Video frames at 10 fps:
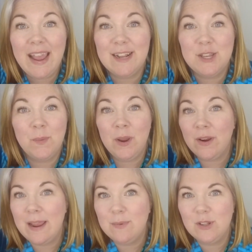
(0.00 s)
And so we
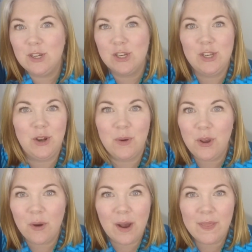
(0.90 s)
are able to just, you know,
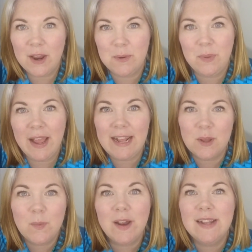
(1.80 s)
go out there and play in
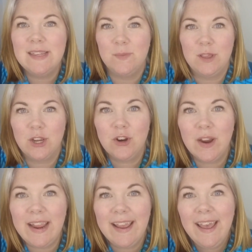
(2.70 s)
the woods and with the
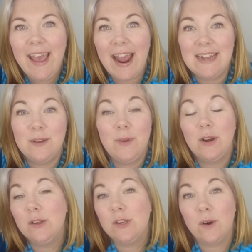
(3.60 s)
creek. And then we
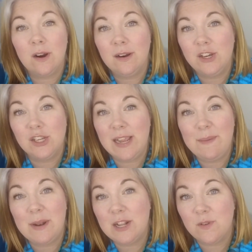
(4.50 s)
also are just
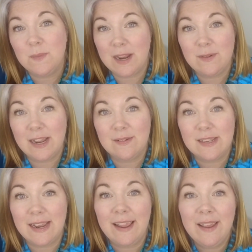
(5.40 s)
10 minutes from downtown
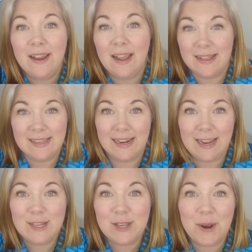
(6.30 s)
city in the
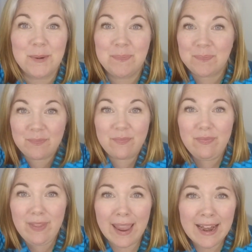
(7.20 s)
city. So
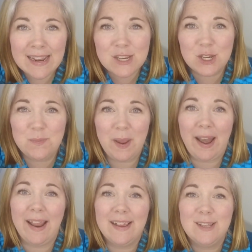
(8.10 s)
it has just
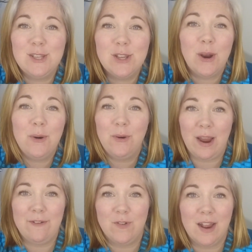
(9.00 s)
been so
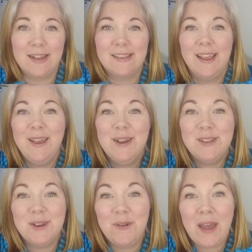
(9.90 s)
great for us.
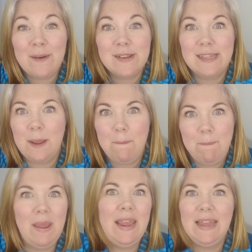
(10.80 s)
So that was the
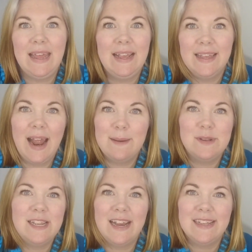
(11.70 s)
big thing that
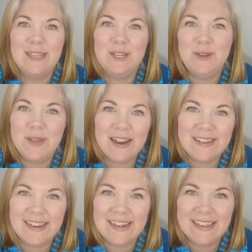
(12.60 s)
happened to us in
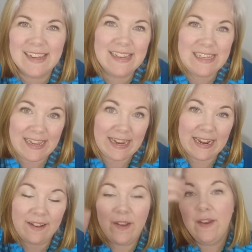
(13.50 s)

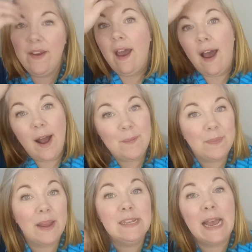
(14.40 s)
2016.
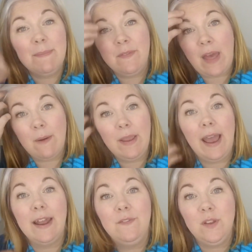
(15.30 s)
On top of that, we
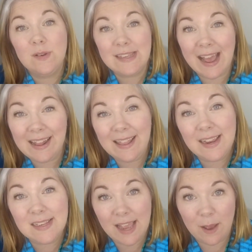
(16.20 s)
had a few sad
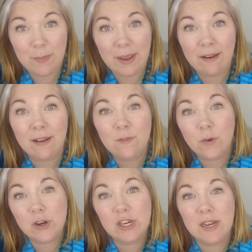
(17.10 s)
things happen.
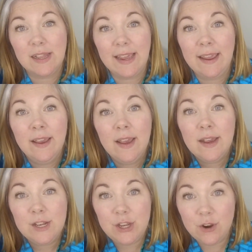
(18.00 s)
Unfortunately,
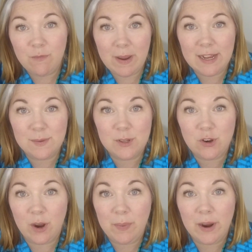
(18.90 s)
2 of my husband's
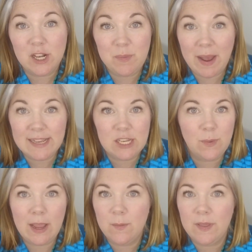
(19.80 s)
grandparents passed
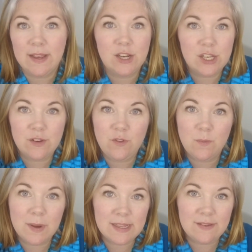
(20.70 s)
away within just a
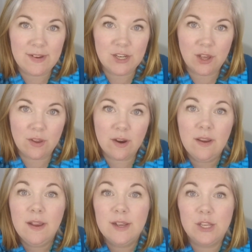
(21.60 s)
few months of each
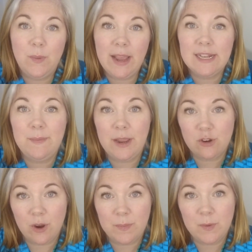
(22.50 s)
other. So we had to
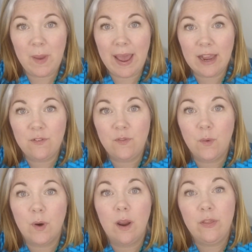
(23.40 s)
make trips back
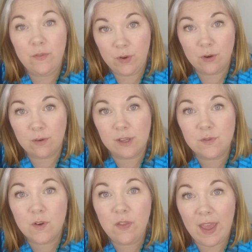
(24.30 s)
for the funerals
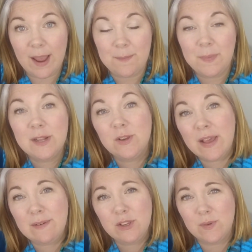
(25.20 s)
for them. And so
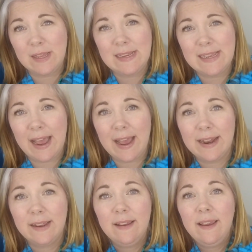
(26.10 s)
that was really sad.